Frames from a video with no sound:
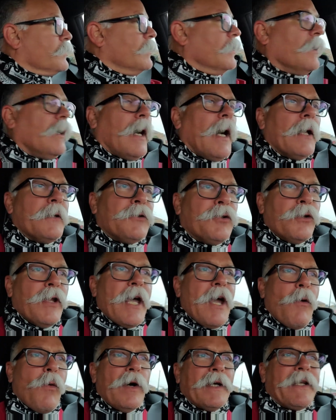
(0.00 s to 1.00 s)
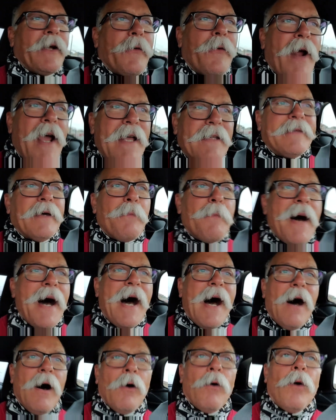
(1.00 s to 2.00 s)
uh, today I want to rant
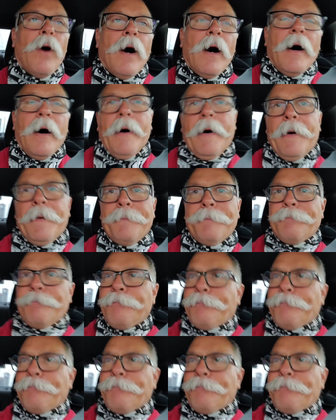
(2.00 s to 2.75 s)
about um,